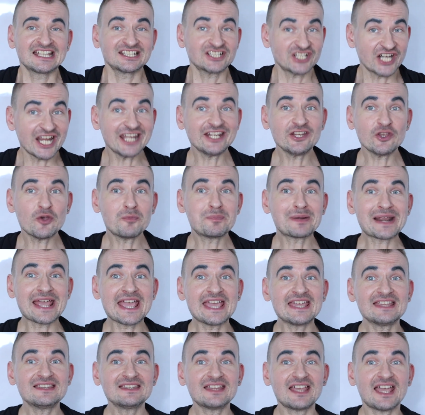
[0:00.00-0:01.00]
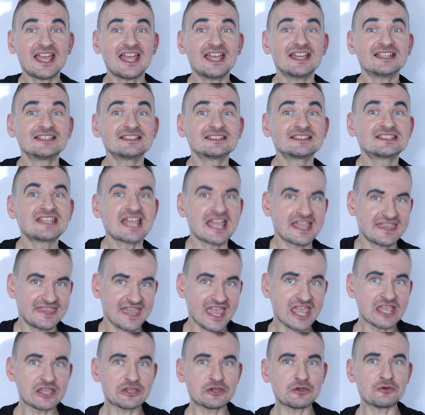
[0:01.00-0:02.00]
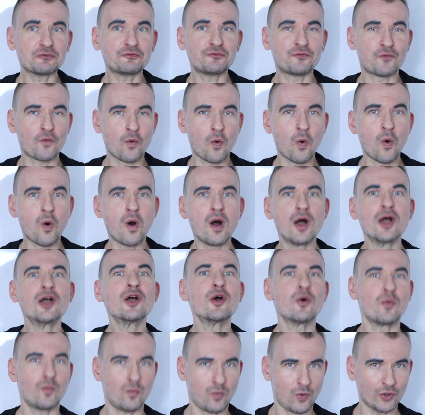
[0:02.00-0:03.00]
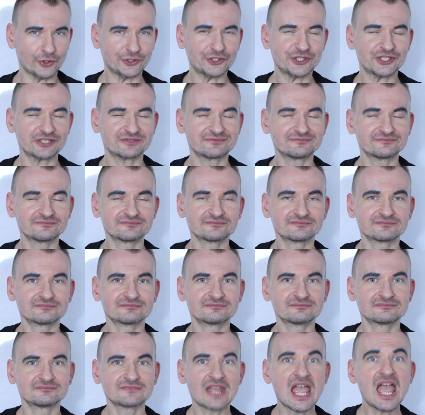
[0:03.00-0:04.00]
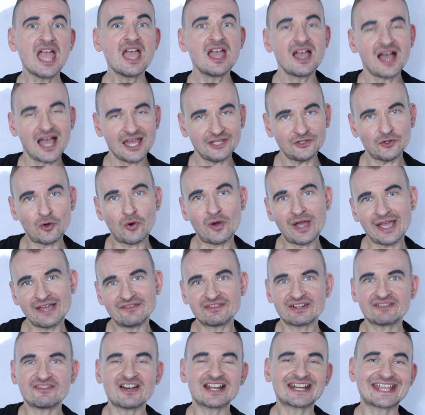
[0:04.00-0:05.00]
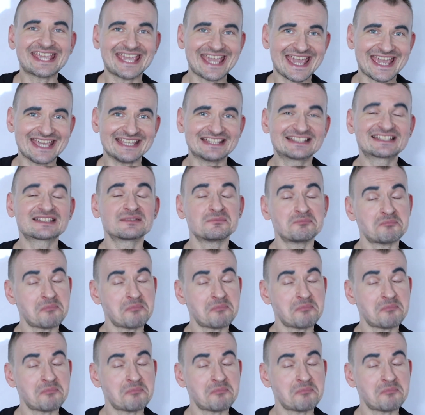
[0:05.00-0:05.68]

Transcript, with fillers: Train your brain, and thank you for watching. I know everyone hates